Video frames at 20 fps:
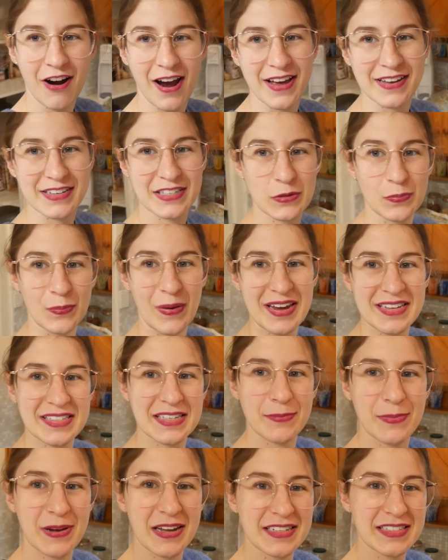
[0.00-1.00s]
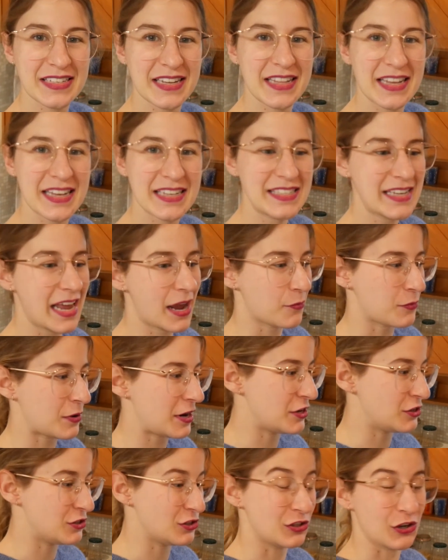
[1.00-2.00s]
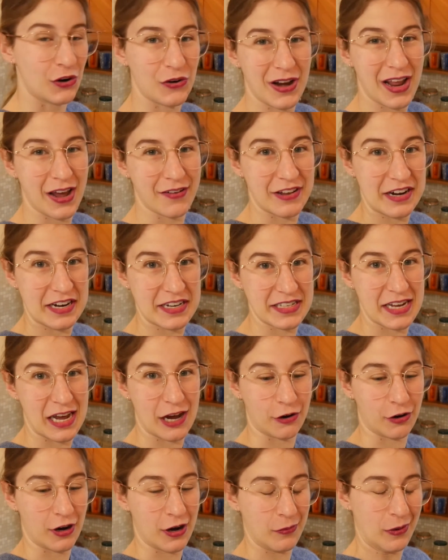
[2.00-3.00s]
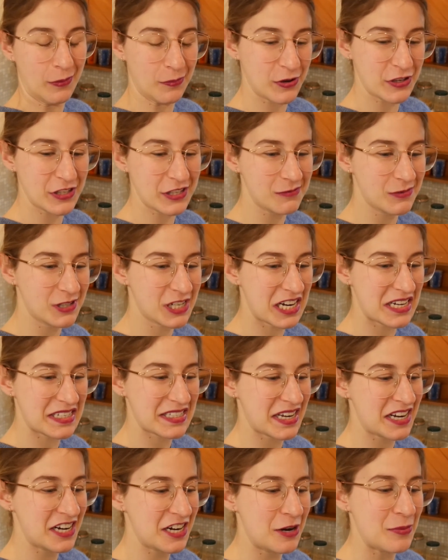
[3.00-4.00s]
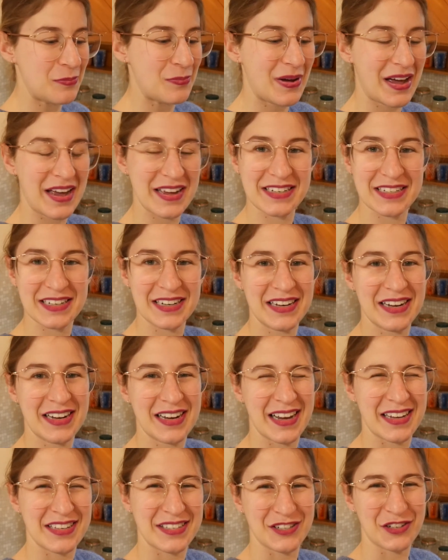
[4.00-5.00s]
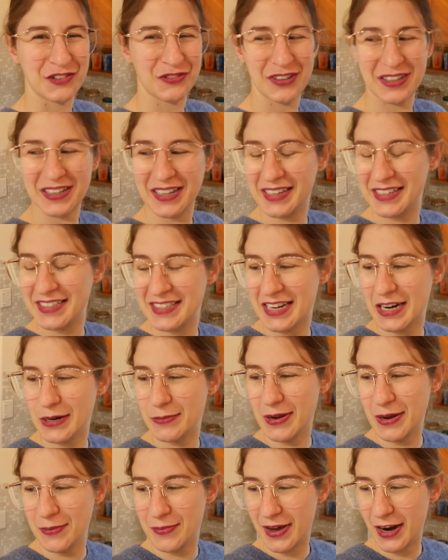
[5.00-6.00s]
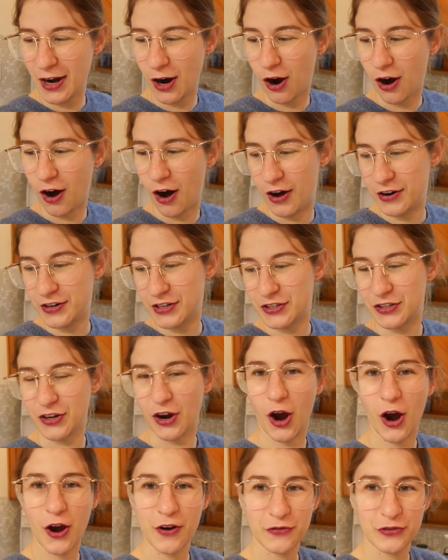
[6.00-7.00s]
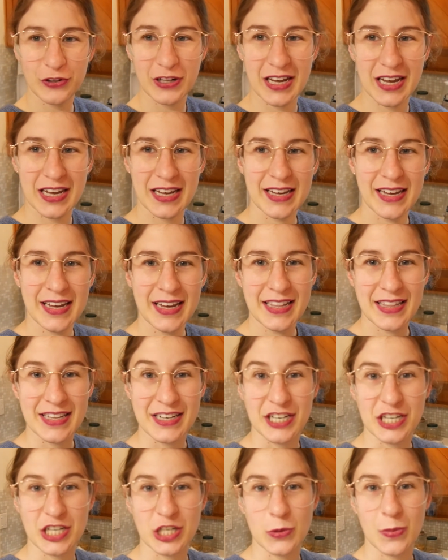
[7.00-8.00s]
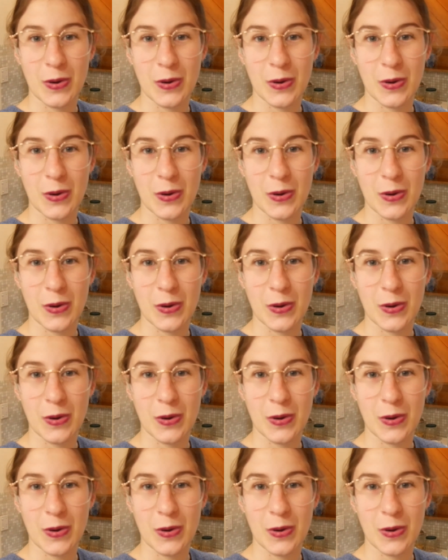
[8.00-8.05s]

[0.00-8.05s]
are spicy beans in this, and we don't have any sour cream. We put some cheese in, but I still feel like it's going to be a bit hot, so hopefully the ginger